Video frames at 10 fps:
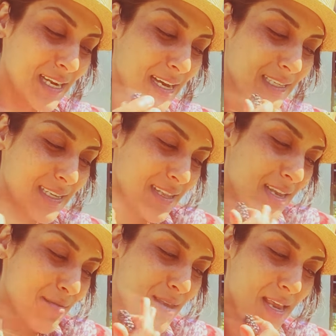nice. And
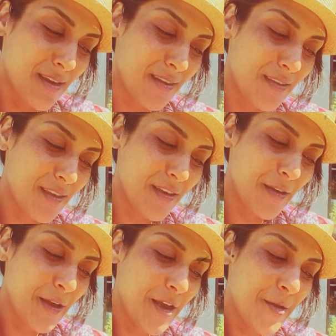then I'm getting the
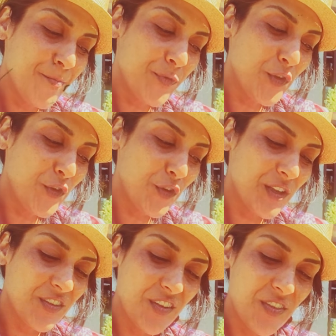
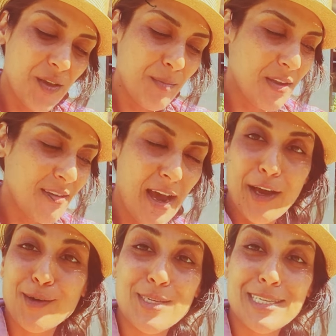nutrients in them. And
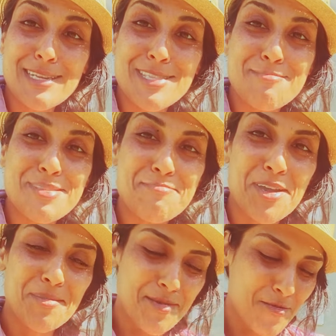I always eat them at the
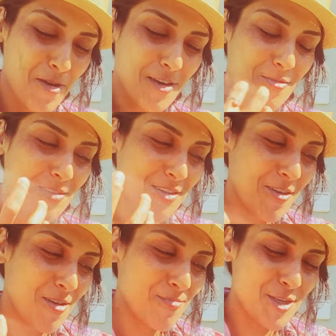bottom of the water when they're
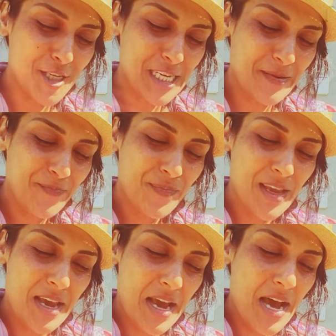all mushy.
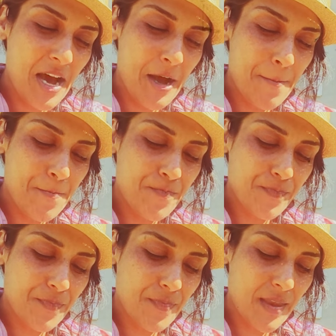Um,
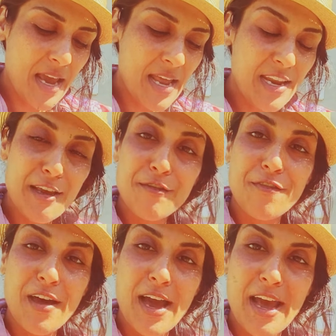and if
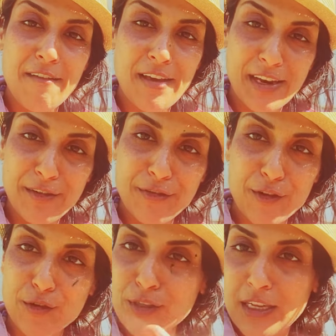I have any
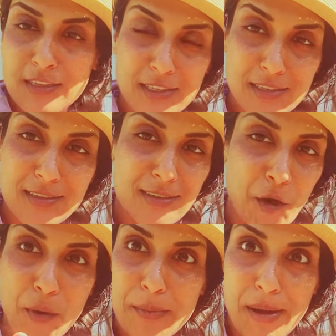fruit that's
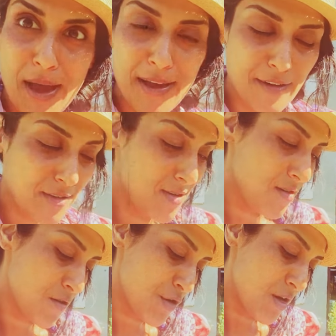going bad
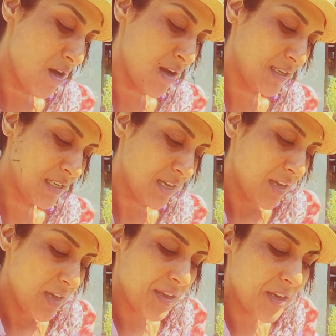or not
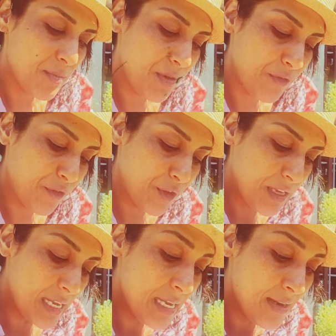going to be
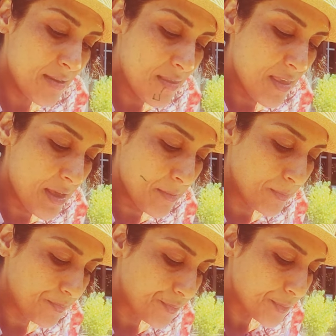fully eaten, then